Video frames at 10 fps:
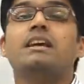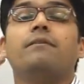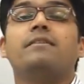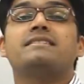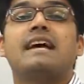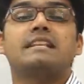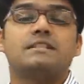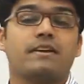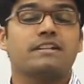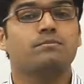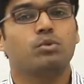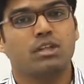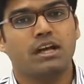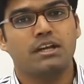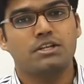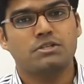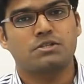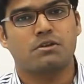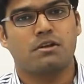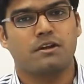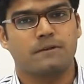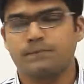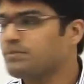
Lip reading: if it satisfies both the conditions or not.